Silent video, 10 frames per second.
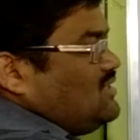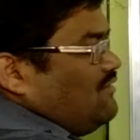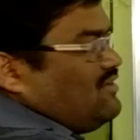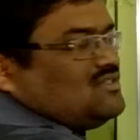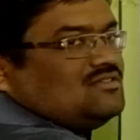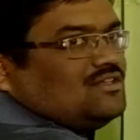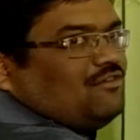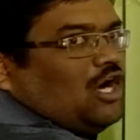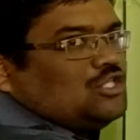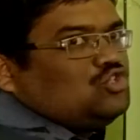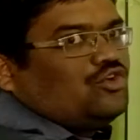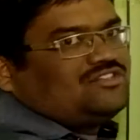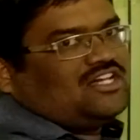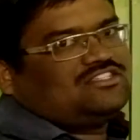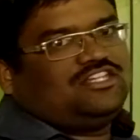here for synthesis of
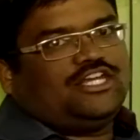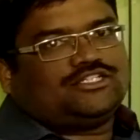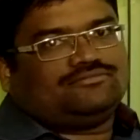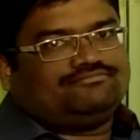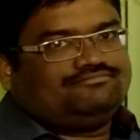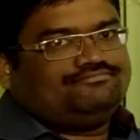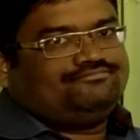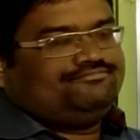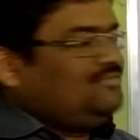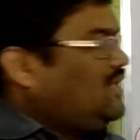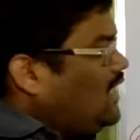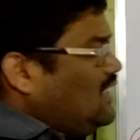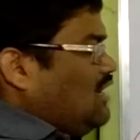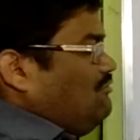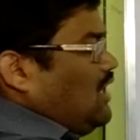arginosuccinate. And
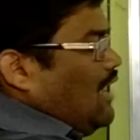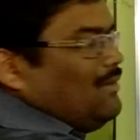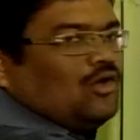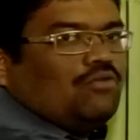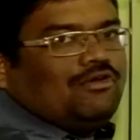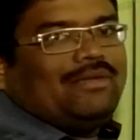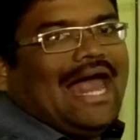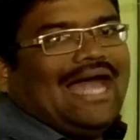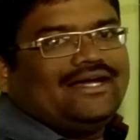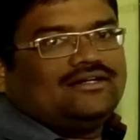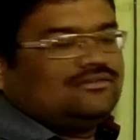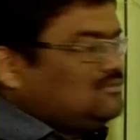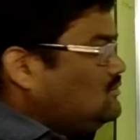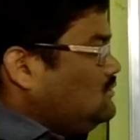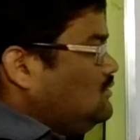here one amino group will be added.
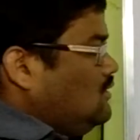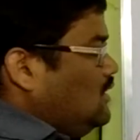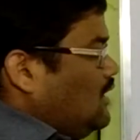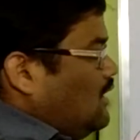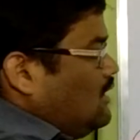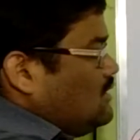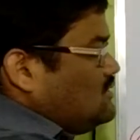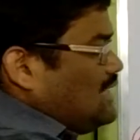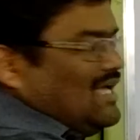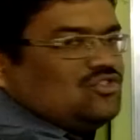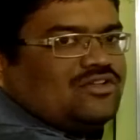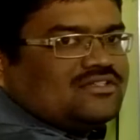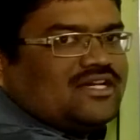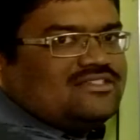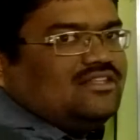
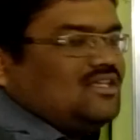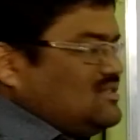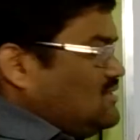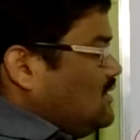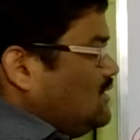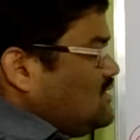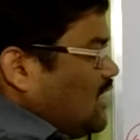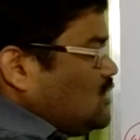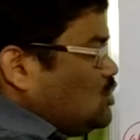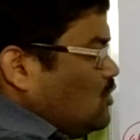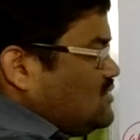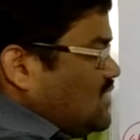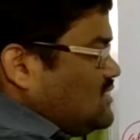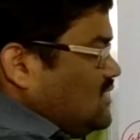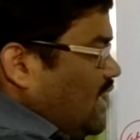Arginosuccinate synthase. This
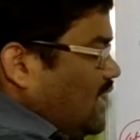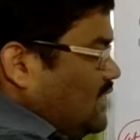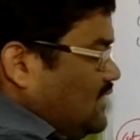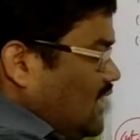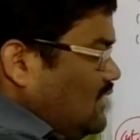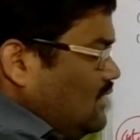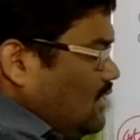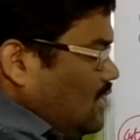arginosuccinate then